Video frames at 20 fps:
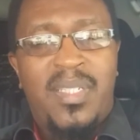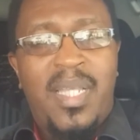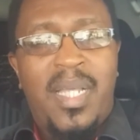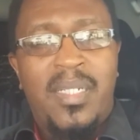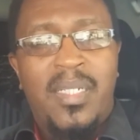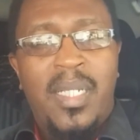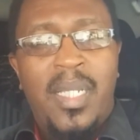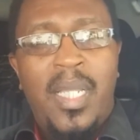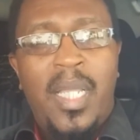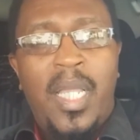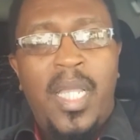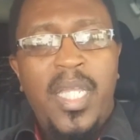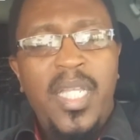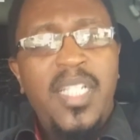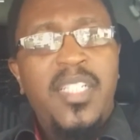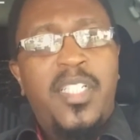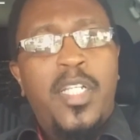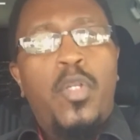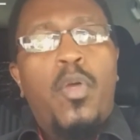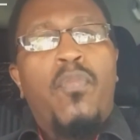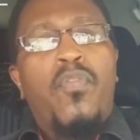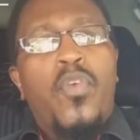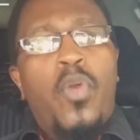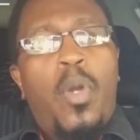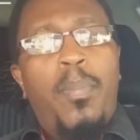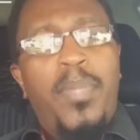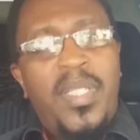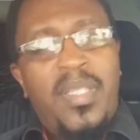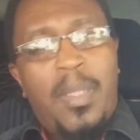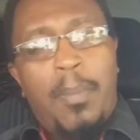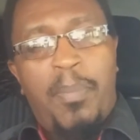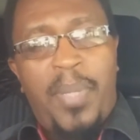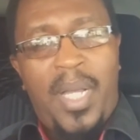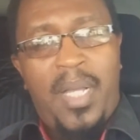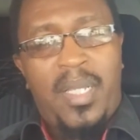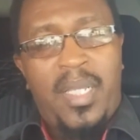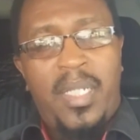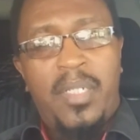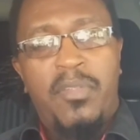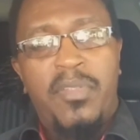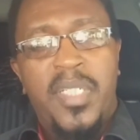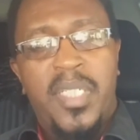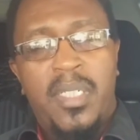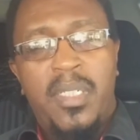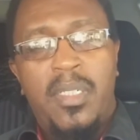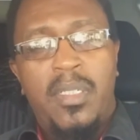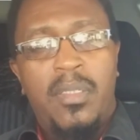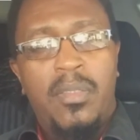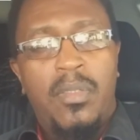that instead of robbing the bank and risking